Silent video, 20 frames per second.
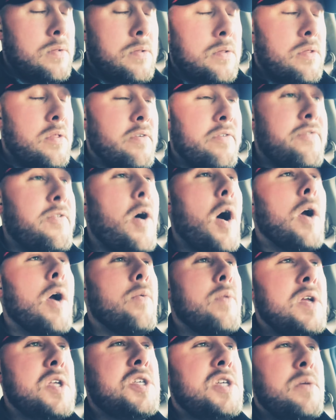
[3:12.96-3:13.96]
the
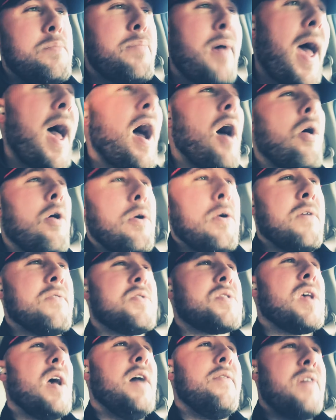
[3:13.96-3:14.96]
far-reaching power
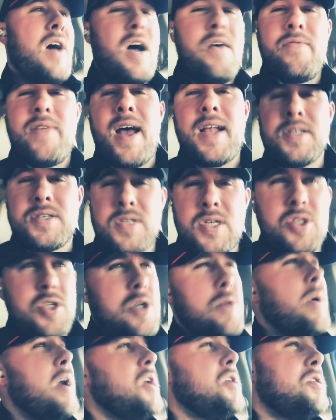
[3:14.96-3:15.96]
of that
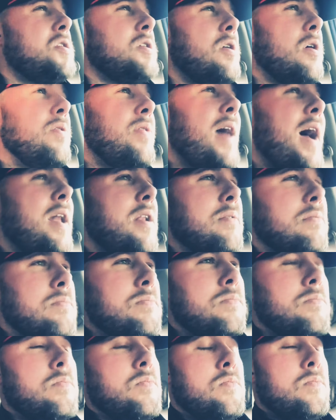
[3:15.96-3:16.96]
situation or that
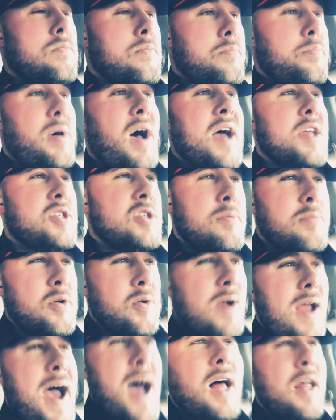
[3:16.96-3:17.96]
possible
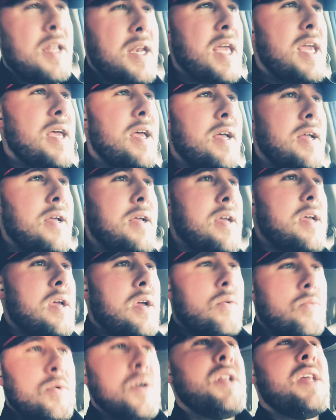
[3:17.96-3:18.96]
reality
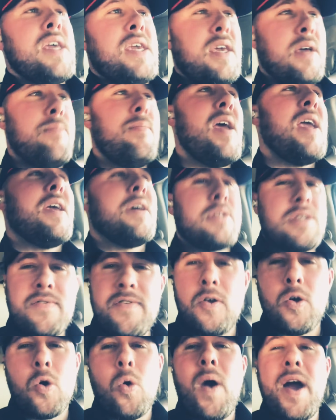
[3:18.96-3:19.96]
really can make us
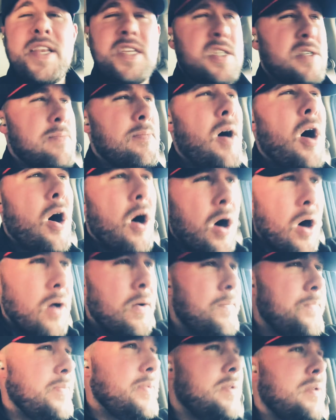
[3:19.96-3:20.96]
feel quite small,
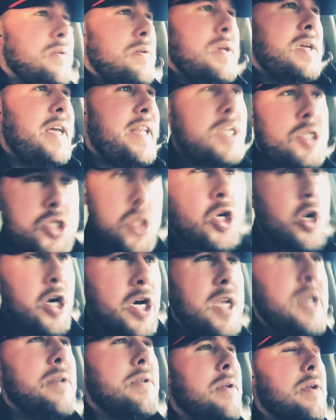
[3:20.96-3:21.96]
and it
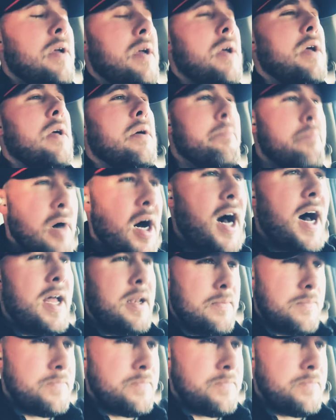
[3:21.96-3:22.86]
should. But